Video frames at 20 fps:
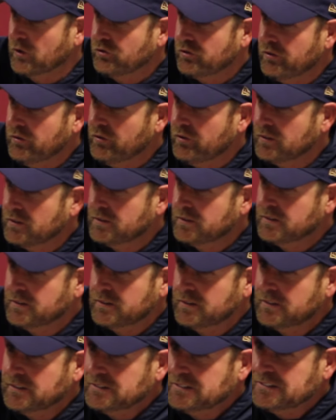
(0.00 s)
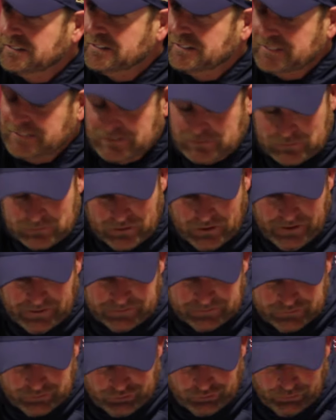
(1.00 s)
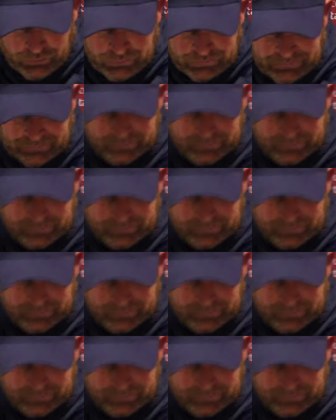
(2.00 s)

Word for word: questions? Yeah. Okay, shoot.